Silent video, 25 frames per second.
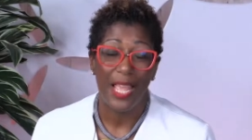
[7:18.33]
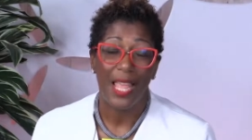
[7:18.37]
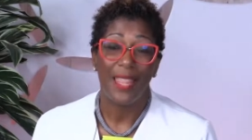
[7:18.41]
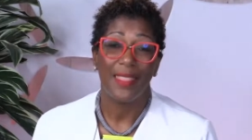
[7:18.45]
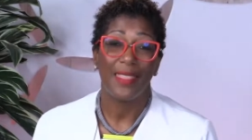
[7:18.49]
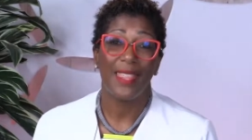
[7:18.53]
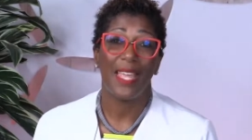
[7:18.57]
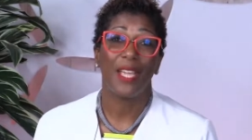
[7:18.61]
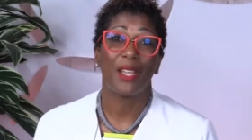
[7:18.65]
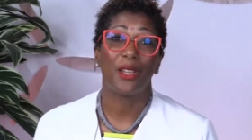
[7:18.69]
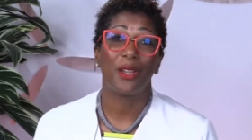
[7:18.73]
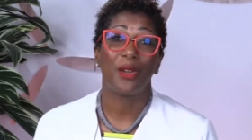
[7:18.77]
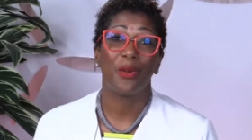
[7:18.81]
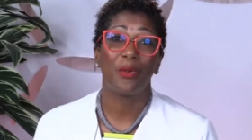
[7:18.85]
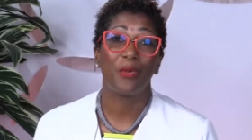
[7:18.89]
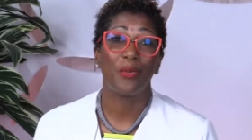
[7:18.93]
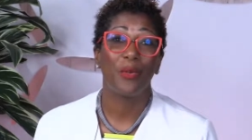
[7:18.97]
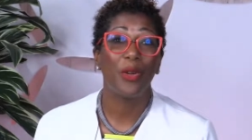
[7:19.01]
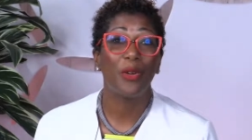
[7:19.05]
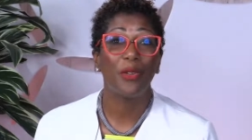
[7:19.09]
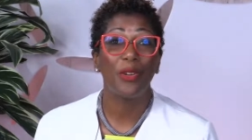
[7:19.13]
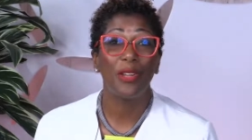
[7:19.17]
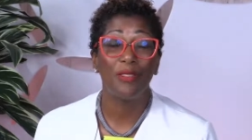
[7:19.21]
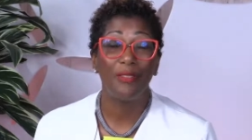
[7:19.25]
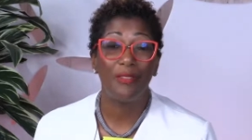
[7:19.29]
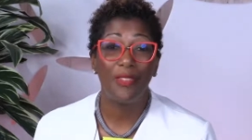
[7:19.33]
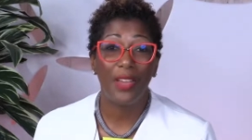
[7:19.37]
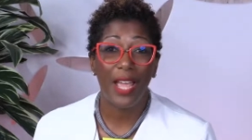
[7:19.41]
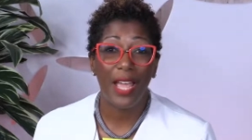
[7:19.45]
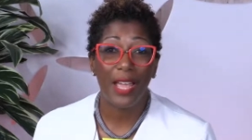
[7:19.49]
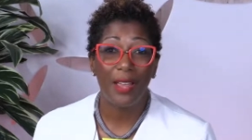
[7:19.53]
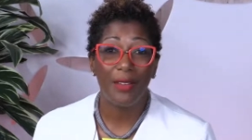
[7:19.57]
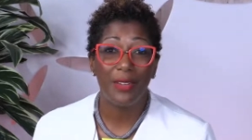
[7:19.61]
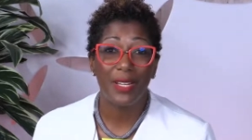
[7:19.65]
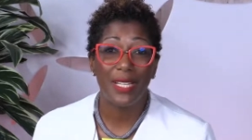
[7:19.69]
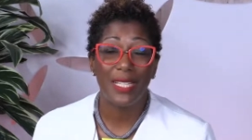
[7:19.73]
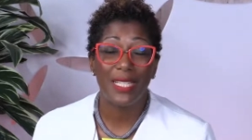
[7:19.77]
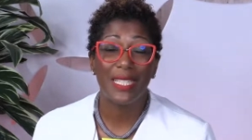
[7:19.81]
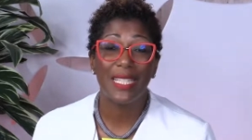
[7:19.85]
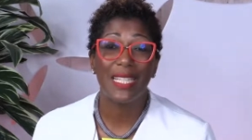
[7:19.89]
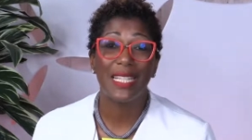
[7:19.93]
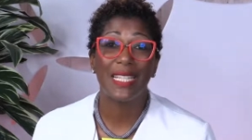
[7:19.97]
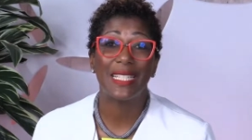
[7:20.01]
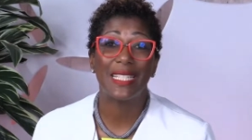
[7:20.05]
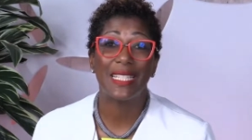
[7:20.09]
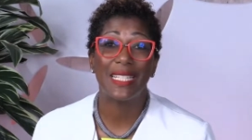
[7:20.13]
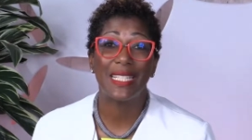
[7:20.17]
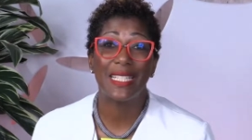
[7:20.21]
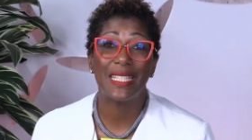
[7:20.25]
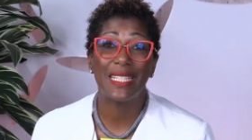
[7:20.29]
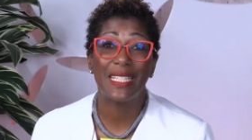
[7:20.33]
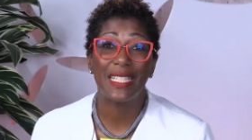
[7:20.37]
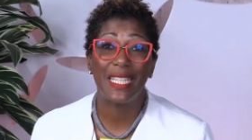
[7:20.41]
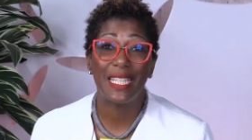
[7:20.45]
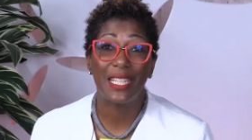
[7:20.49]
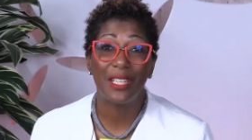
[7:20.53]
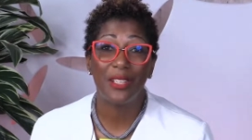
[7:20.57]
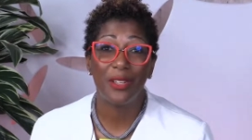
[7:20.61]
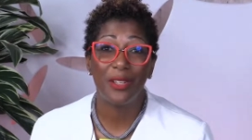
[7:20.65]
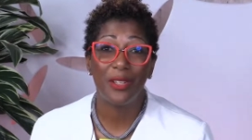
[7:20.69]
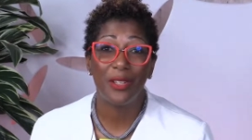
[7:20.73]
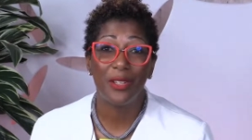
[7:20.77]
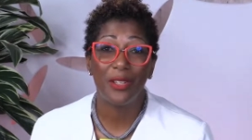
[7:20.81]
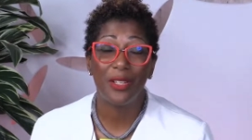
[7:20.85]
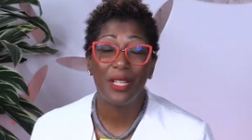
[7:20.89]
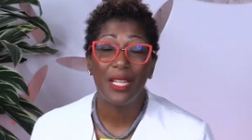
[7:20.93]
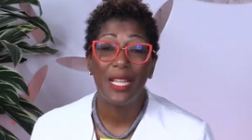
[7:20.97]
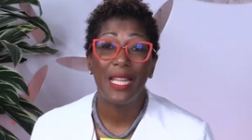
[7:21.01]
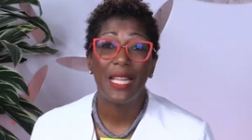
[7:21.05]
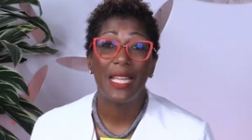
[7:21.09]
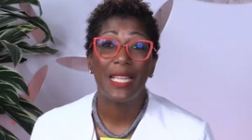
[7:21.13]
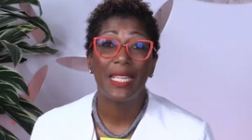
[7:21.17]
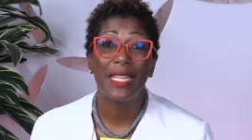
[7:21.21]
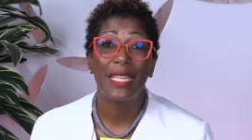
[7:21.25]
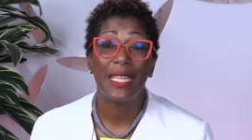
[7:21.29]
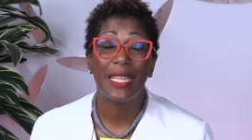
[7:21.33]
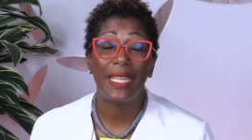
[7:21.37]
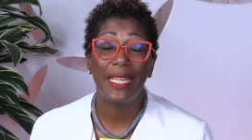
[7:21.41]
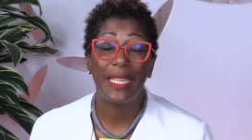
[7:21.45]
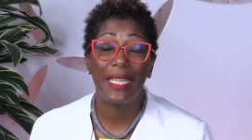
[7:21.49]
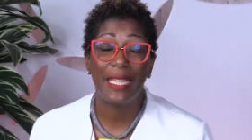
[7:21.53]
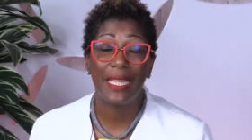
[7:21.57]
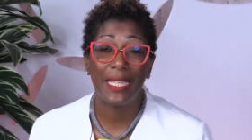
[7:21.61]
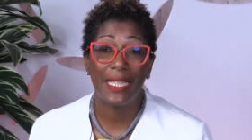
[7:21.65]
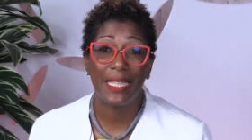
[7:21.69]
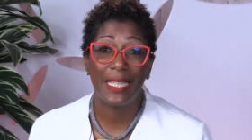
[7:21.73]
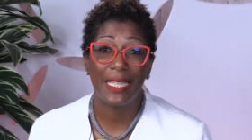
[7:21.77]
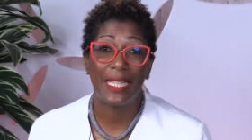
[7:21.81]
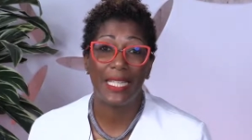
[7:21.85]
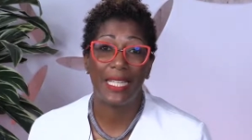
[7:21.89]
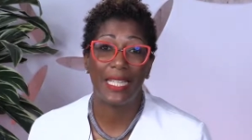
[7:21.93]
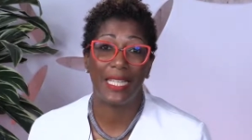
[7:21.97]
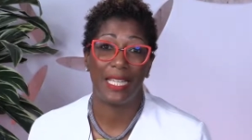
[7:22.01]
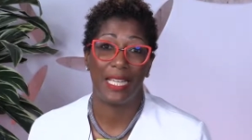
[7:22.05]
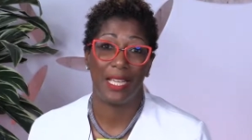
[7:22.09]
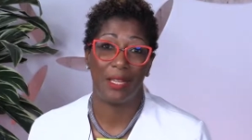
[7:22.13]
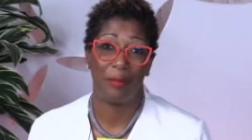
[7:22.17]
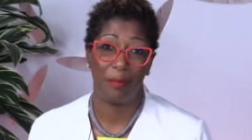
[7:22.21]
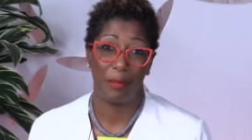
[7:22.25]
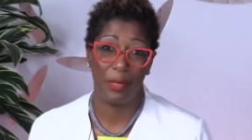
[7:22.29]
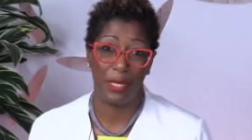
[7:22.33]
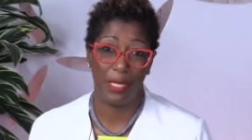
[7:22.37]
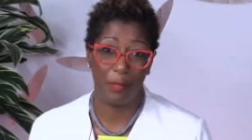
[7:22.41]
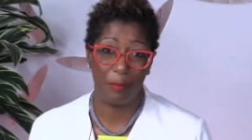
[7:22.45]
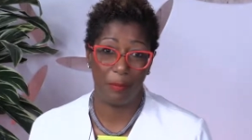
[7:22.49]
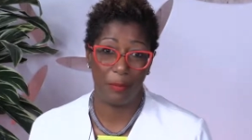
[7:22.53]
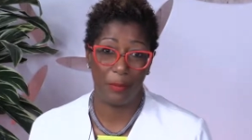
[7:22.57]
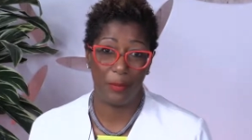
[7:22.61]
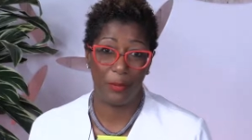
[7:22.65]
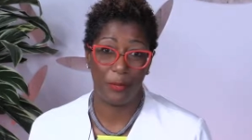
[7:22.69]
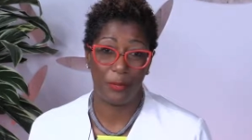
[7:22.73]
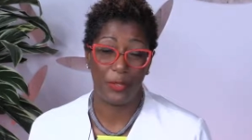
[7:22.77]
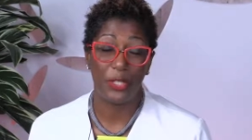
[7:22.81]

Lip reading: that coronavirus is still killing people.